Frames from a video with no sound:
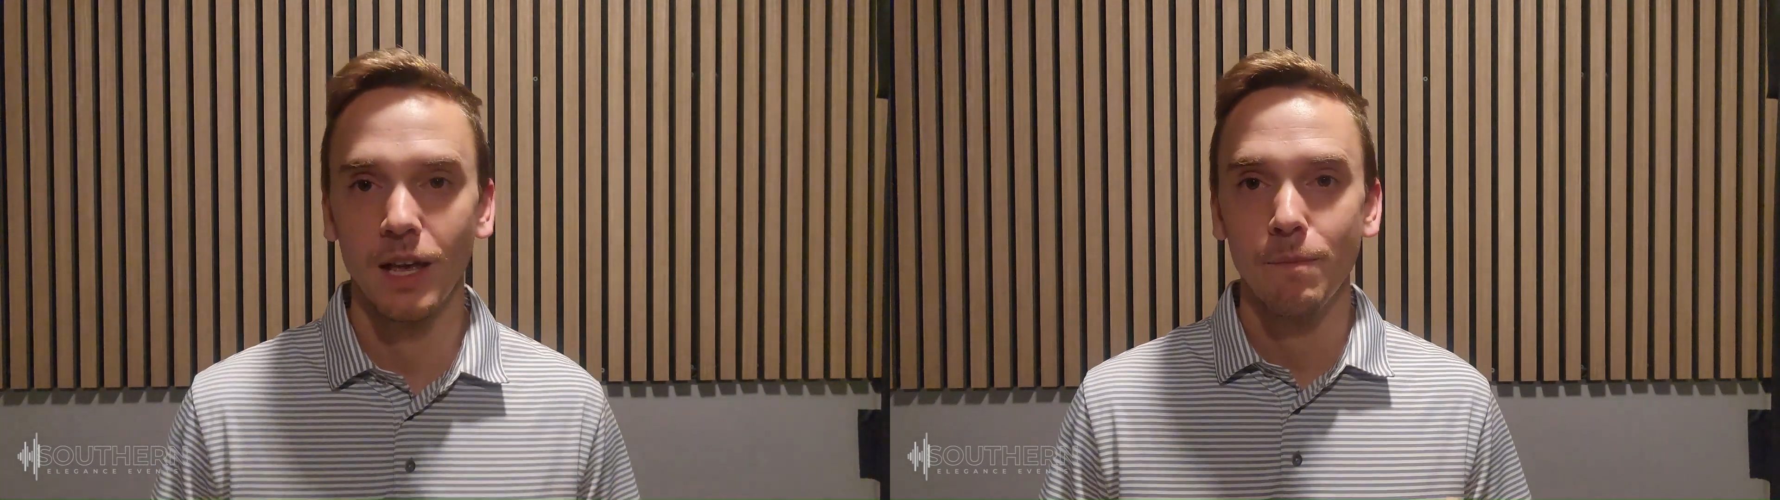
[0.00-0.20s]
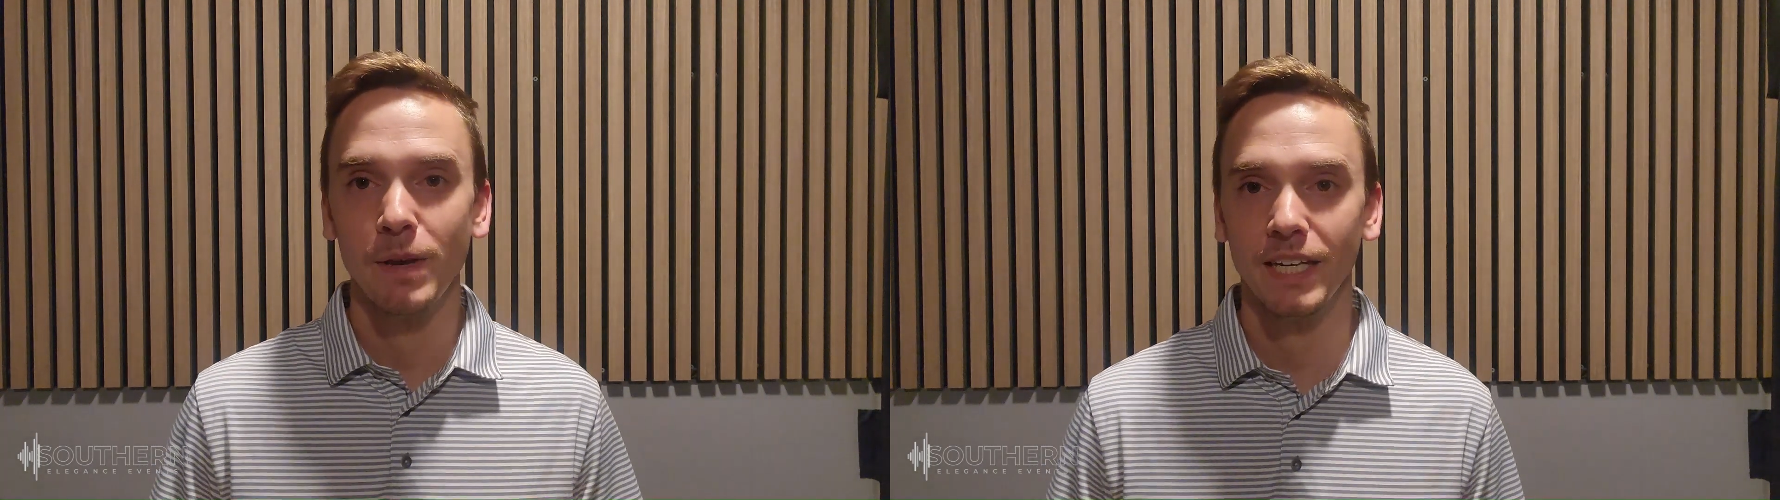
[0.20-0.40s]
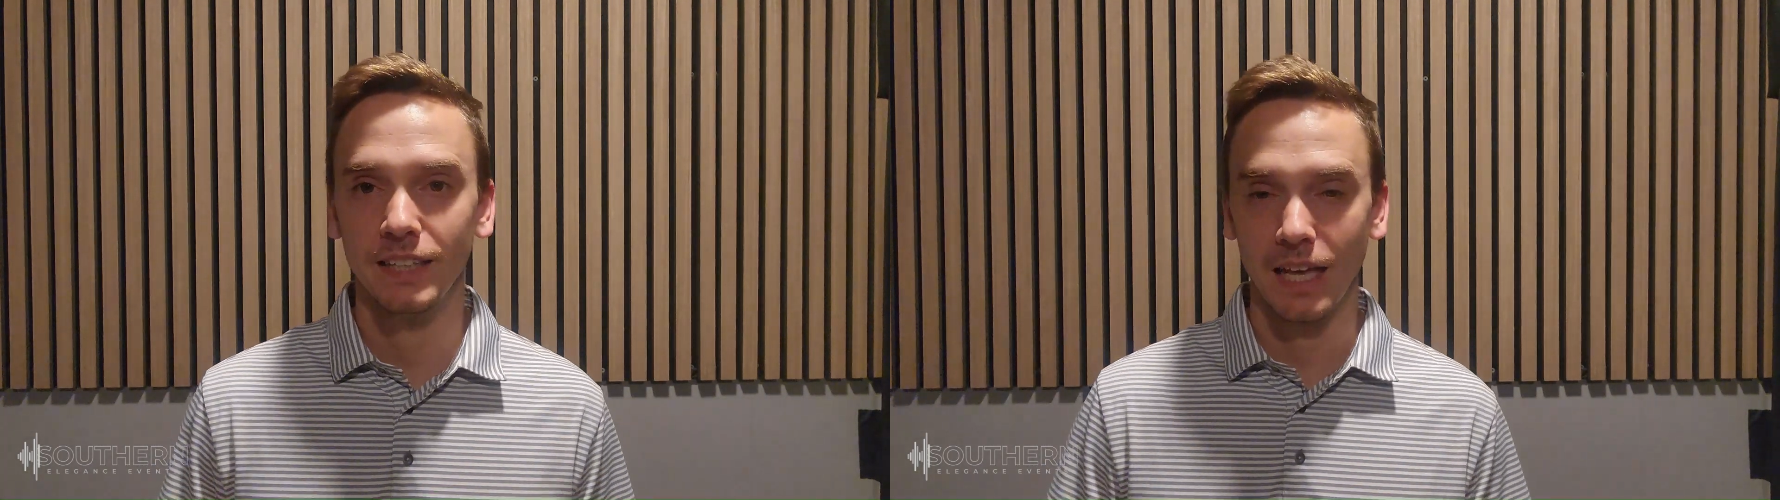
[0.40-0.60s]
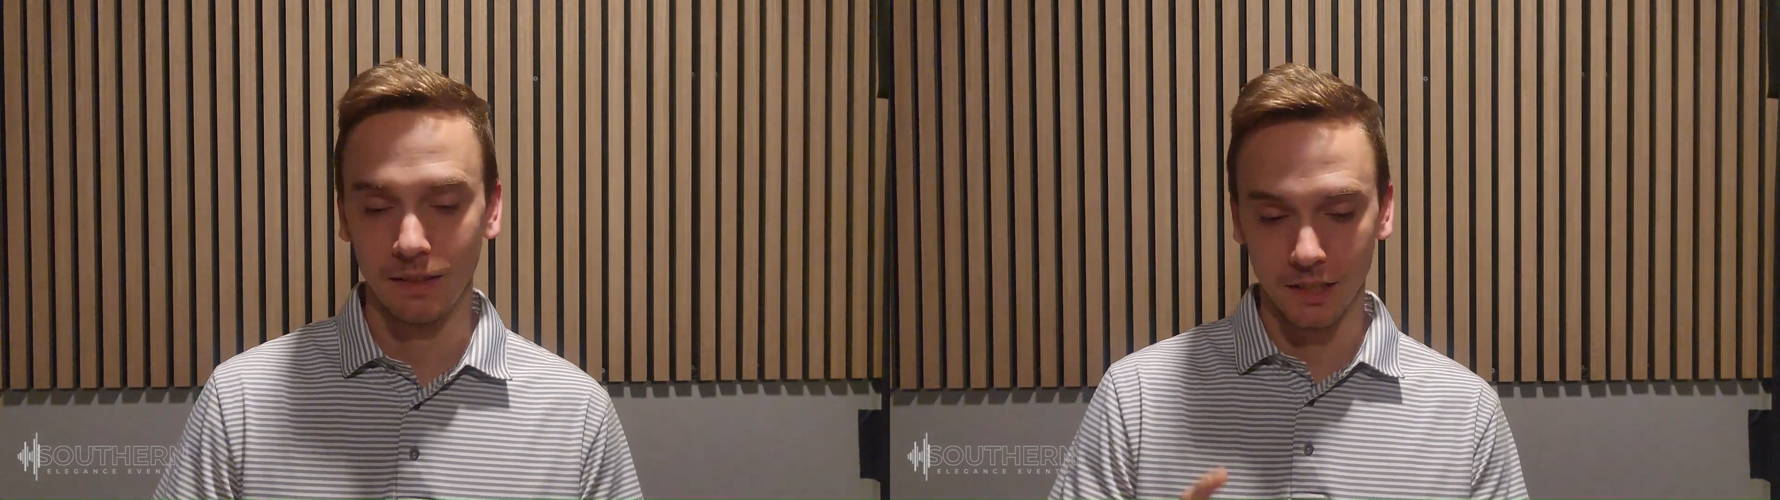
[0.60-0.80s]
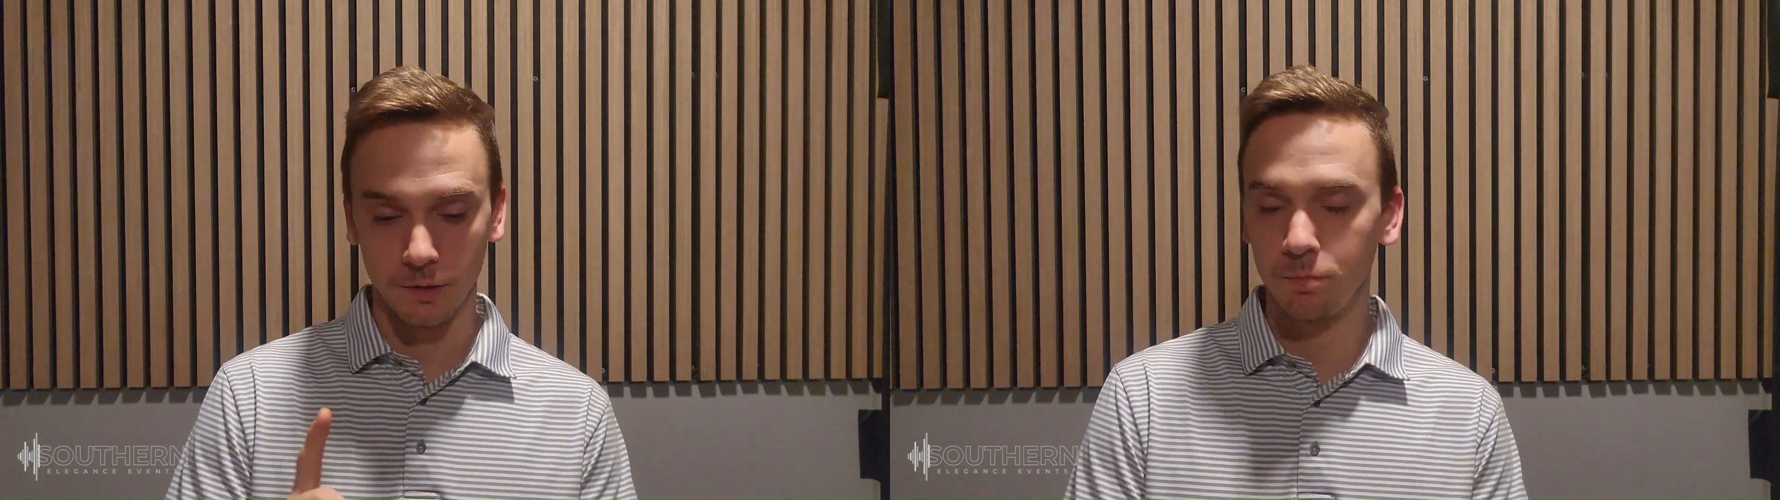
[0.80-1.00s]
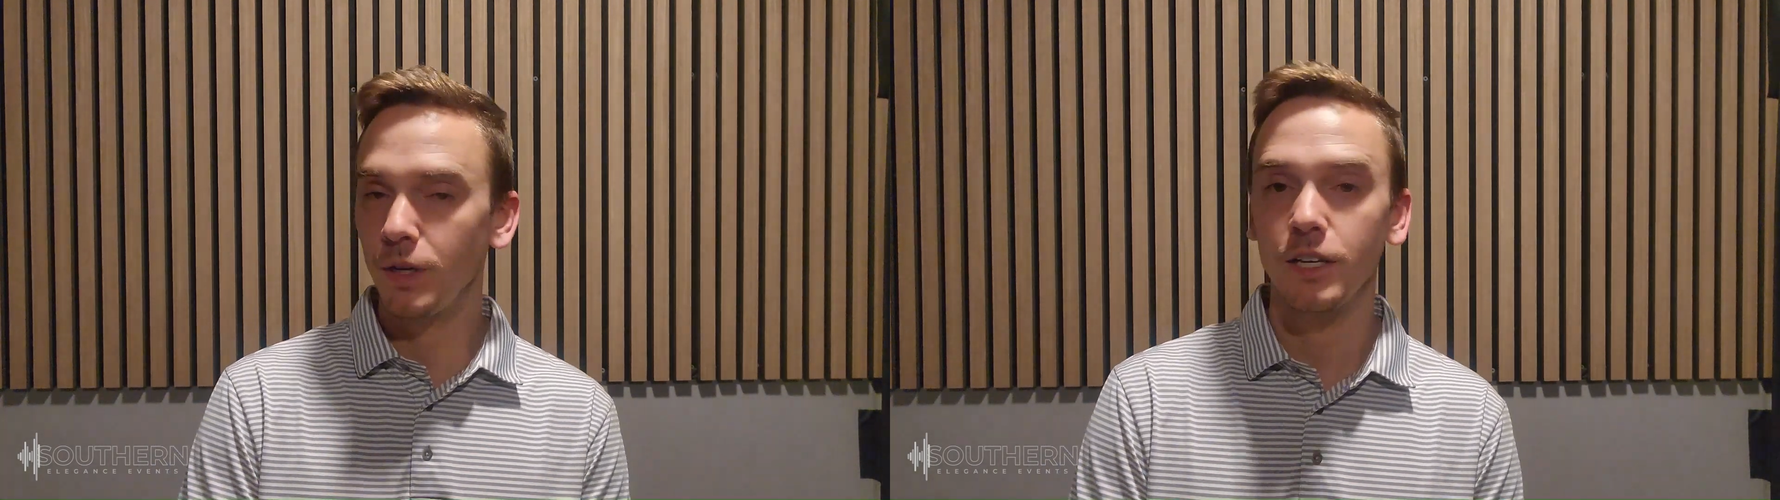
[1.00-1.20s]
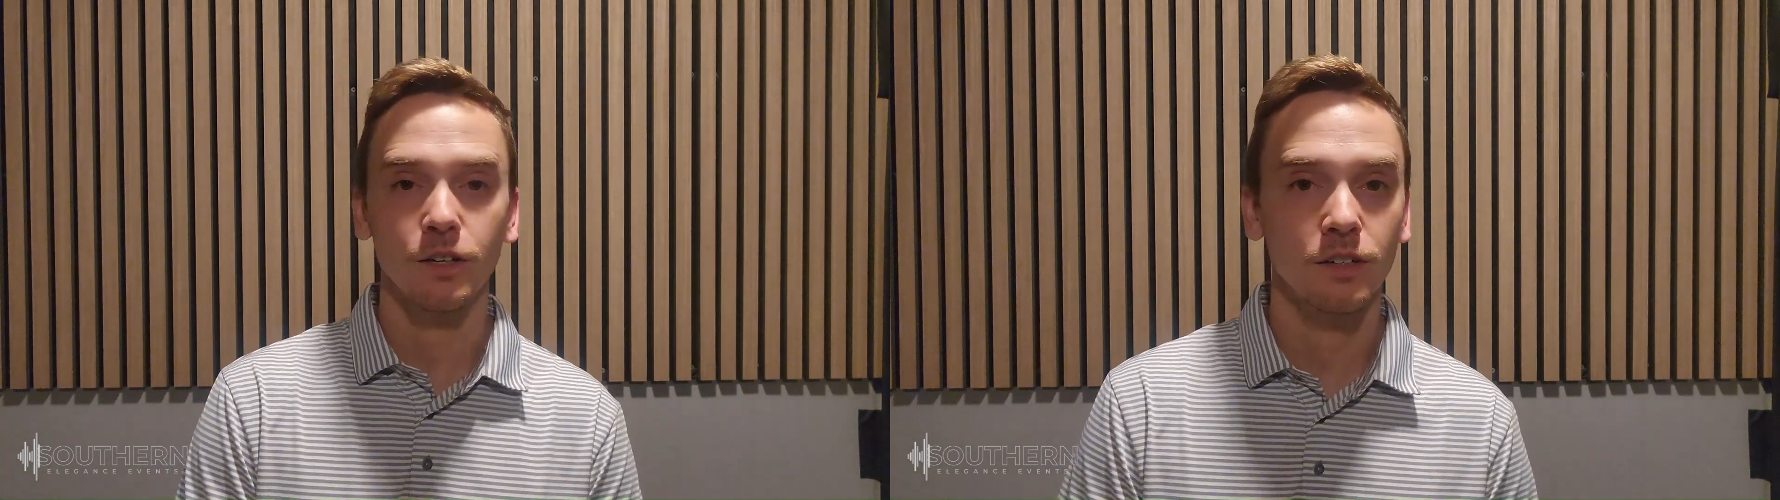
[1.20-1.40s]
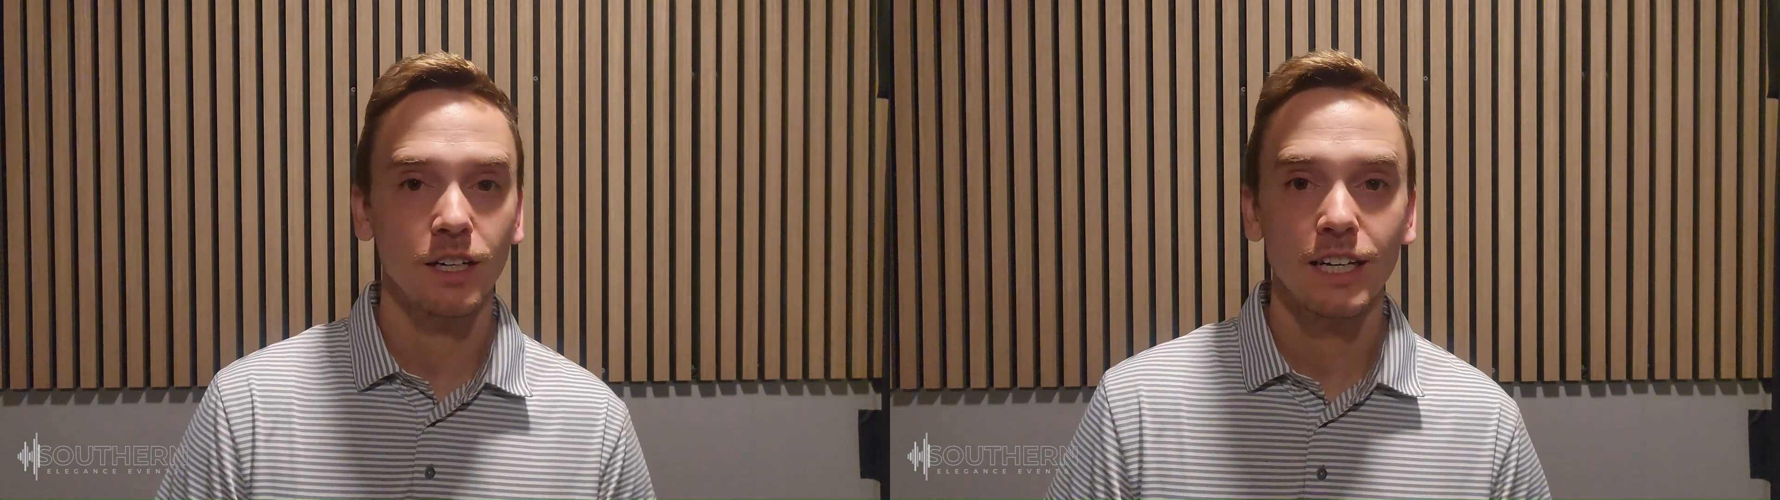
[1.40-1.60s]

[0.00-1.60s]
Meaning that the speaker